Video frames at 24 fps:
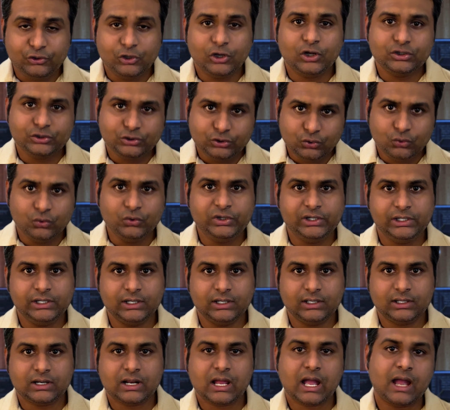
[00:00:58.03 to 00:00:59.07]
you are new
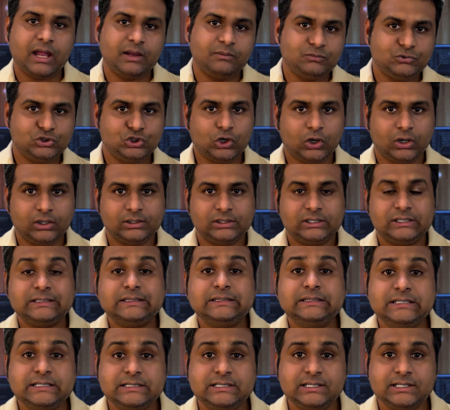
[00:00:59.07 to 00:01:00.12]
here, I'm John.
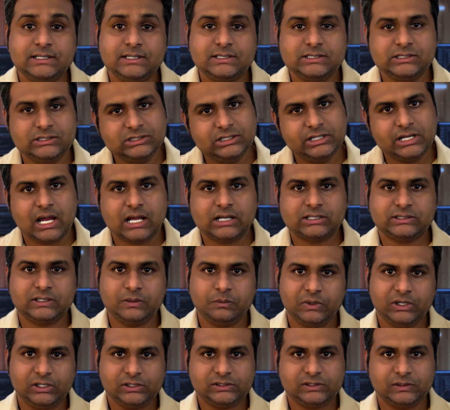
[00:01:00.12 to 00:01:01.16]
This is GRC
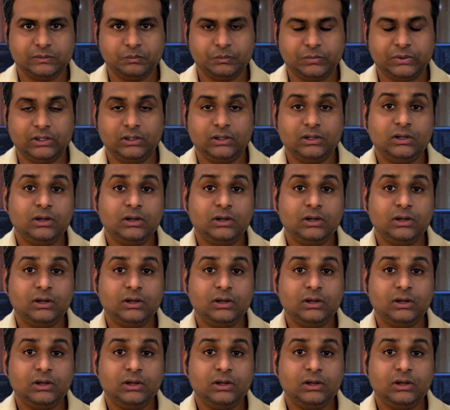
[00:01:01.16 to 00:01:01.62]
Made Simple.